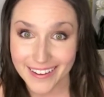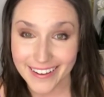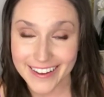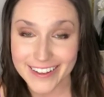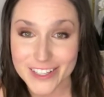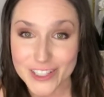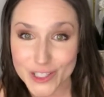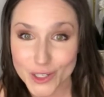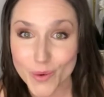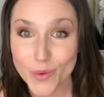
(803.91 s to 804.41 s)

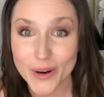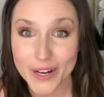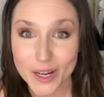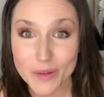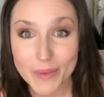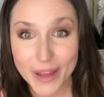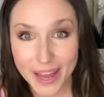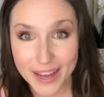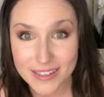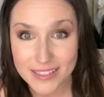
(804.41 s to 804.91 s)
And so what I'm
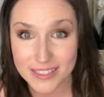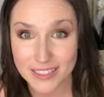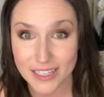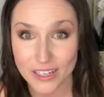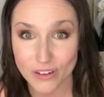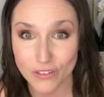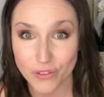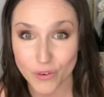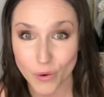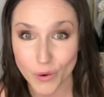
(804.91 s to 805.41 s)

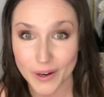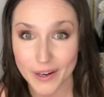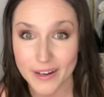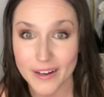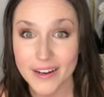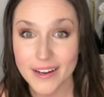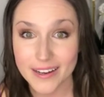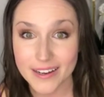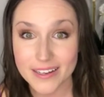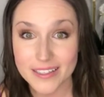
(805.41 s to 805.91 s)
asking for
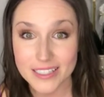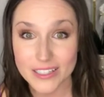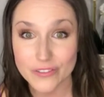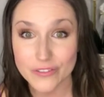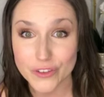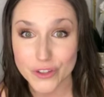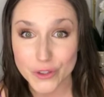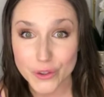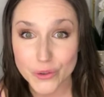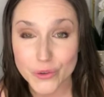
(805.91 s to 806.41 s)
is, if
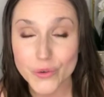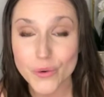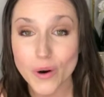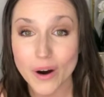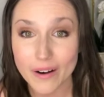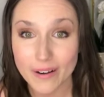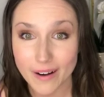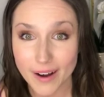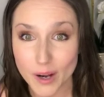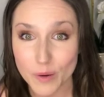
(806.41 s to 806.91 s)
you
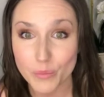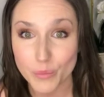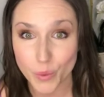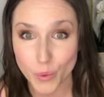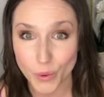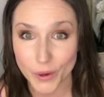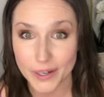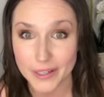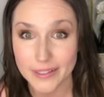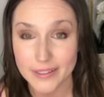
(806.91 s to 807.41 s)
are on
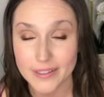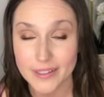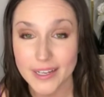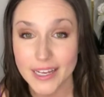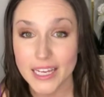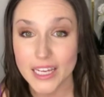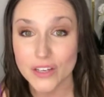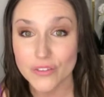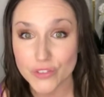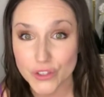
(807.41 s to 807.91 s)
board,
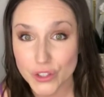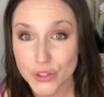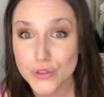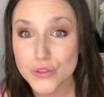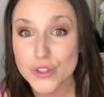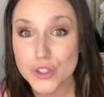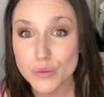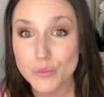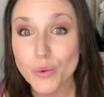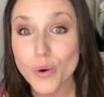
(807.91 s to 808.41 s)
if you
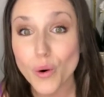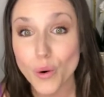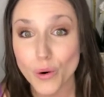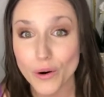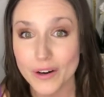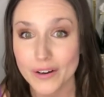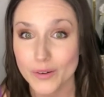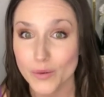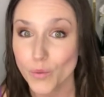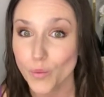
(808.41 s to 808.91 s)

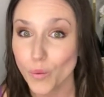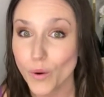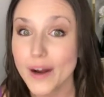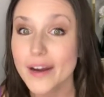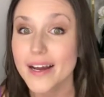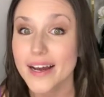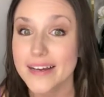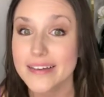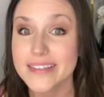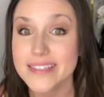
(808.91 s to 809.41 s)
support what
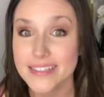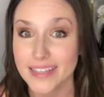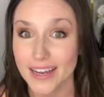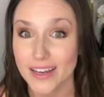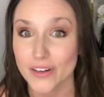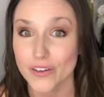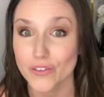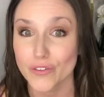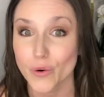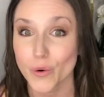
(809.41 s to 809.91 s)
I
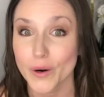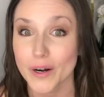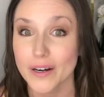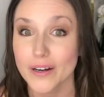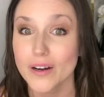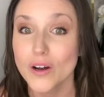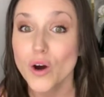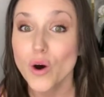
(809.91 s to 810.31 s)
stand for,